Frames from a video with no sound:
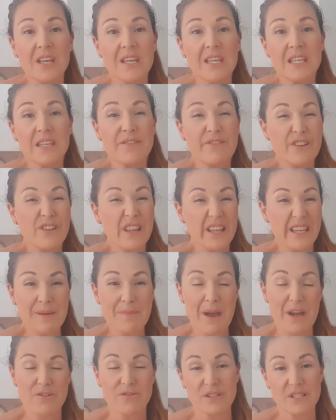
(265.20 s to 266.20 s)
you feel like your
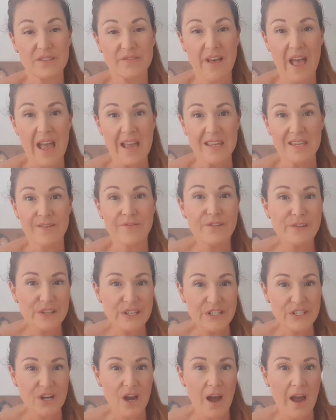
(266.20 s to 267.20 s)
battery's flat, you're
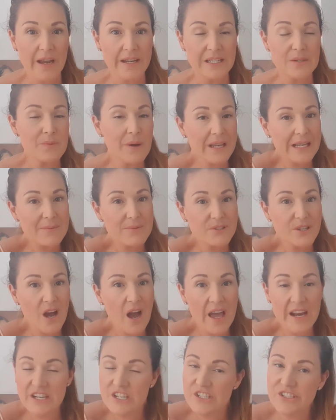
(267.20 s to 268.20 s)
feeling tired, you wake up
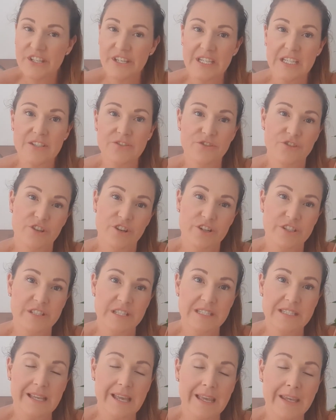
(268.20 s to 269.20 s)
tired and you're sluggish for the rest
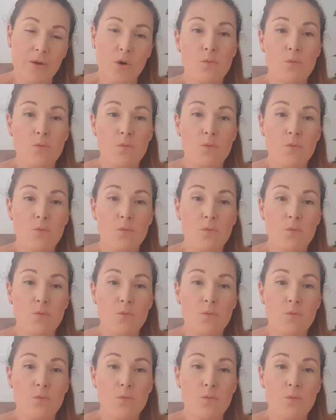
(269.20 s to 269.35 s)
of the day.